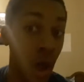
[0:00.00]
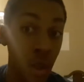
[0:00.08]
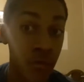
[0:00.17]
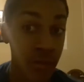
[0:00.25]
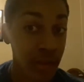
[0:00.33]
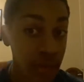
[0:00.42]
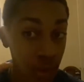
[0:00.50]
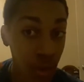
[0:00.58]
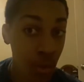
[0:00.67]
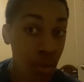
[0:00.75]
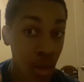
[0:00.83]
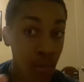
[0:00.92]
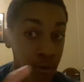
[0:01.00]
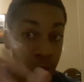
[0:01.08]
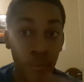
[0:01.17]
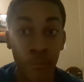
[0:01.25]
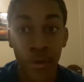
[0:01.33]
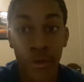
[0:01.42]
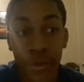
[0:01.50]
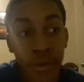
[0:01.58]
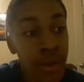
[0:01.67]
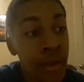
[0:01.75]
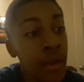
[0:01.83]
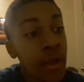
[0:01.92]
all of us as a whole almost got
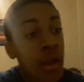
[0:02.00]
murdered.